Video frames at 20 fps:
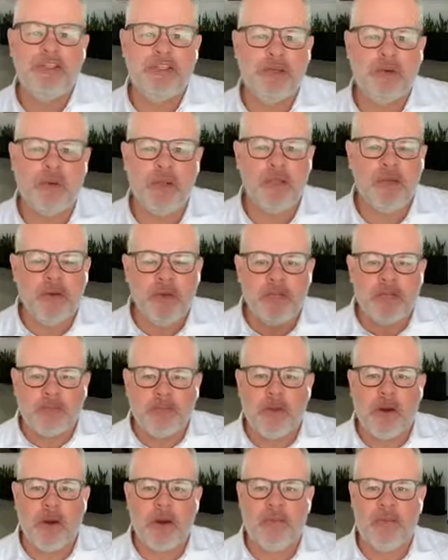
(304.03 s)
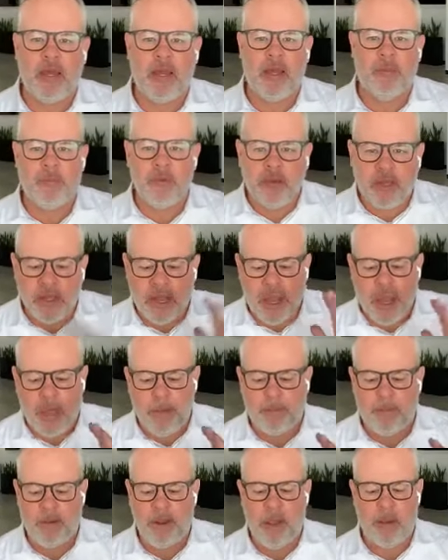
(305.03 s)
joy, you can spark that up, you can
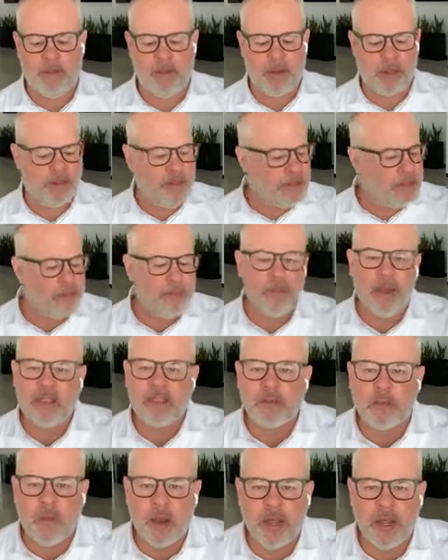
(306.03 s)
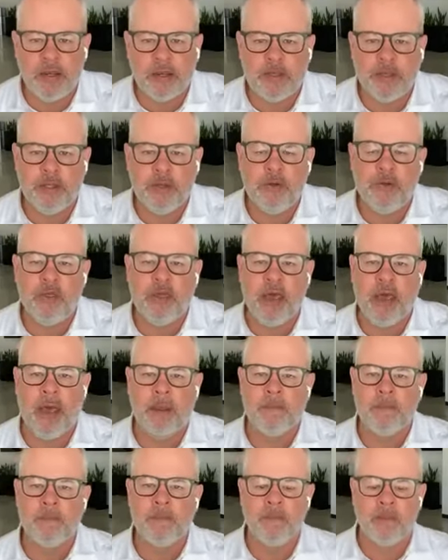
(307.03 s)
amp it up. And I think the best way to do
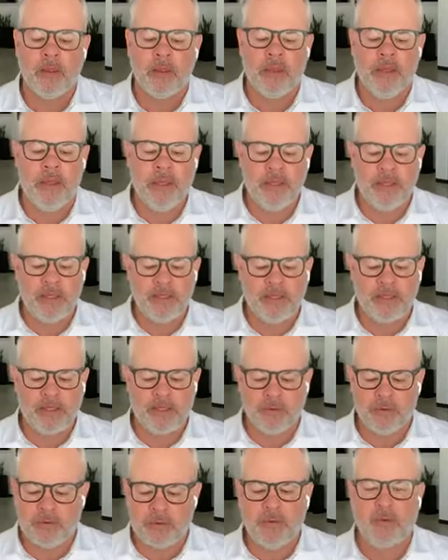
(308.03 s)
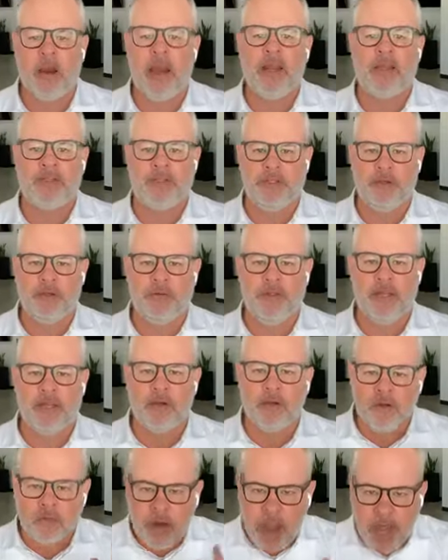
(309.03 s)
that is through gratitude,
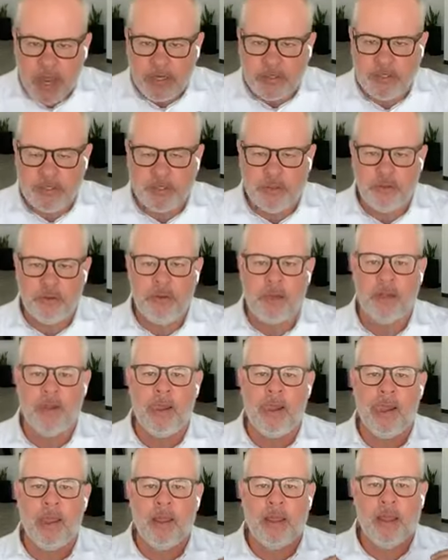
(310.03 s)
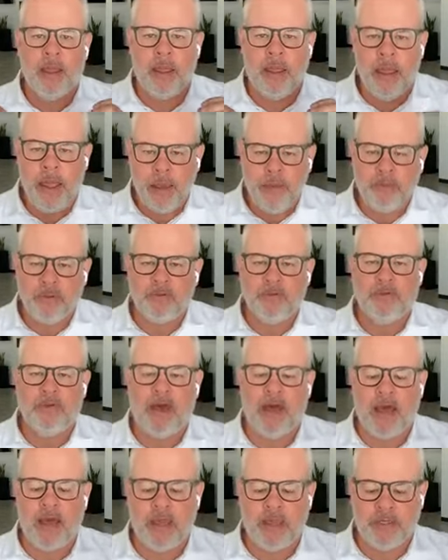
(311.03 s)
that gratitude
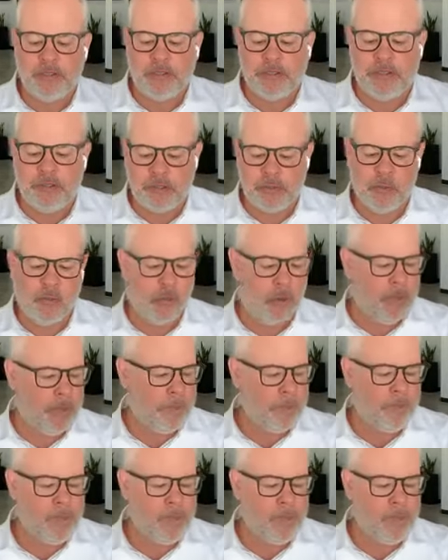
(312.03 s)
amplifies joy.